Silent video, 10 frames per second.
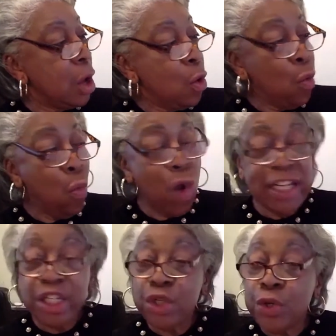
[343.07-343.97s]

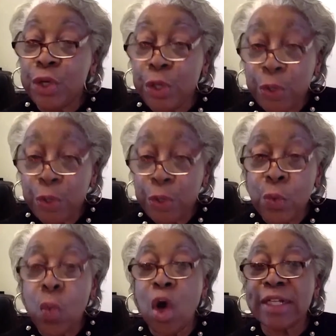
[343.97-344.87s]
what do you
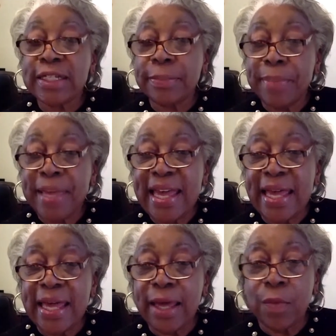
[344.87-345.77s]
want to
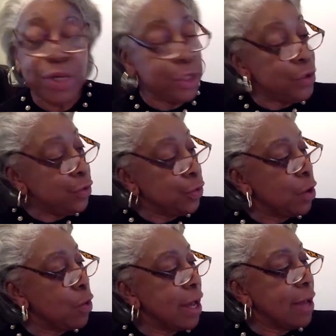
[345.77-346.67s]
be when you
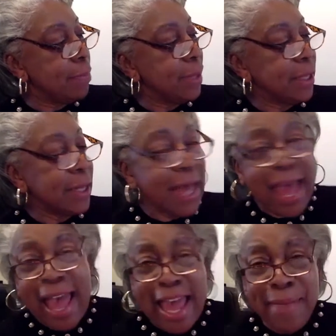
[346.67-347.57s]
grow up?
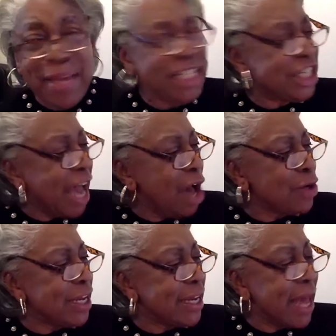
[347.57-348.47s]
Amy
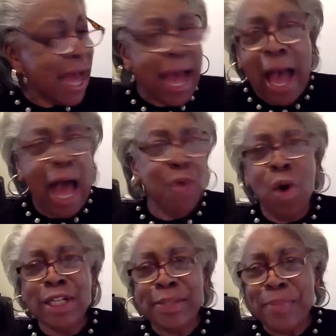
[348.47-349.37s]
shouted, I
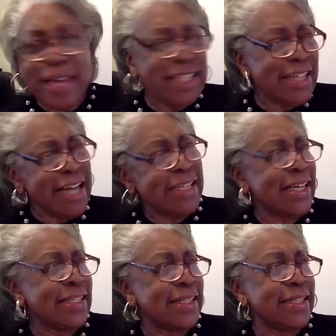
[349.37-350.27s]
want to be a
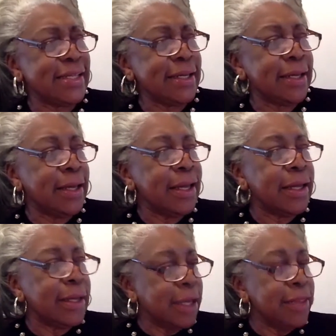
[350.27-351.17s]
dentist.
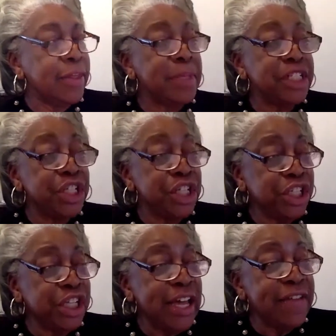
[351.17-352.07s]
The
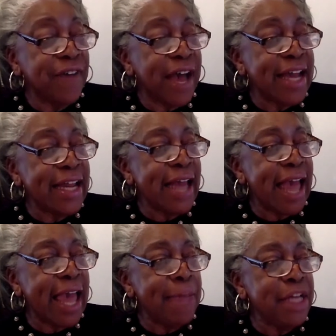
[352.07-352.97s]
magician invited
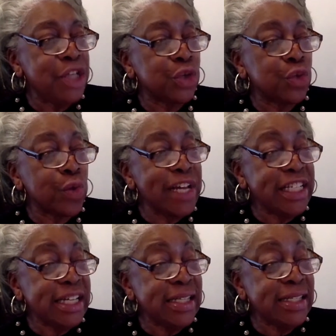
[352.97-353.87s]
Amy to
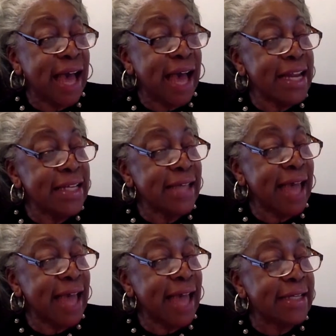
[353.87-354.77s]
reach inside his
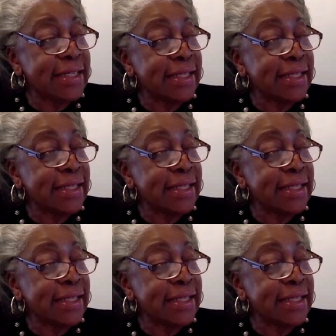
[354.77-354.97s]
hat.